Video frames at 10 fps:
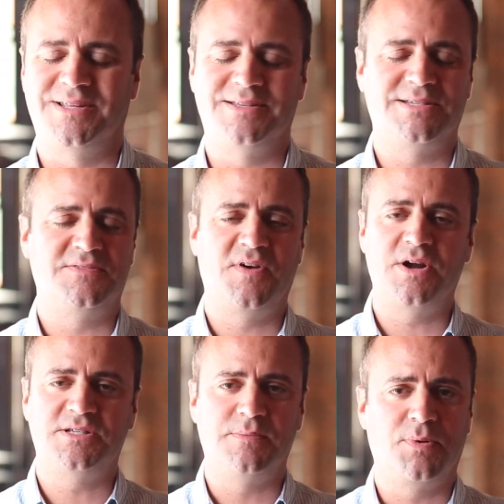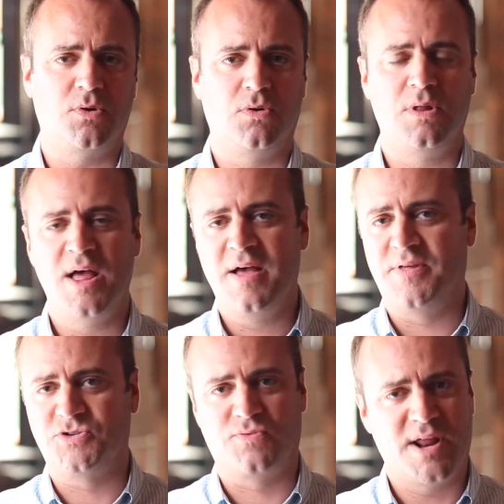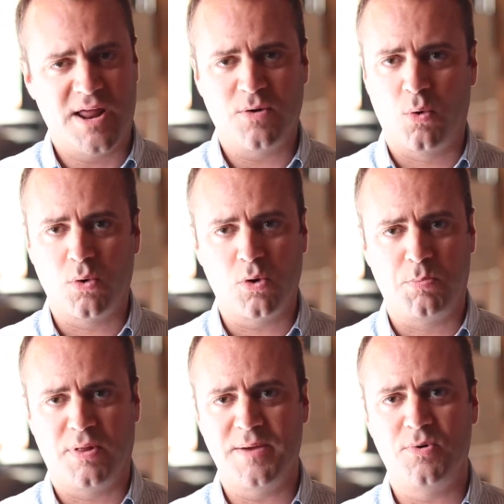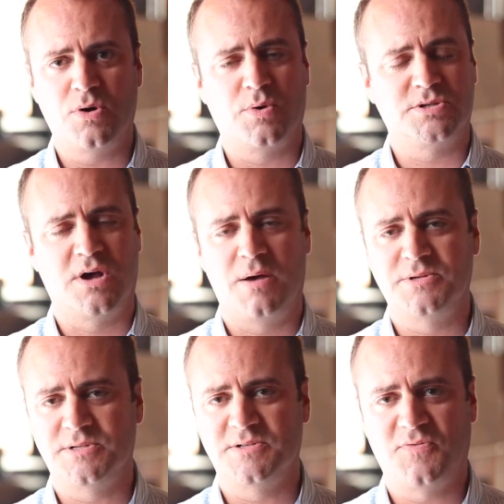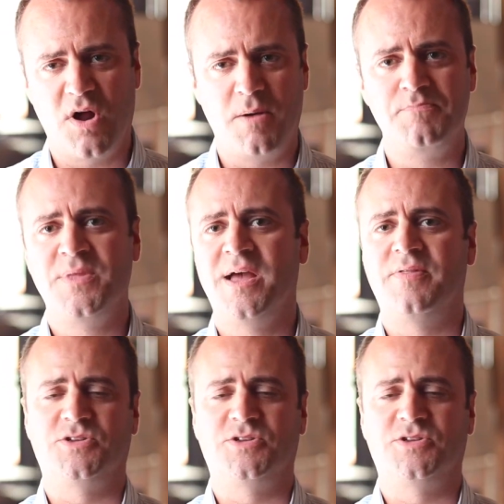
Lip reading: Now this is very typical. That's right out of the Oracle playbook where Thomas is from.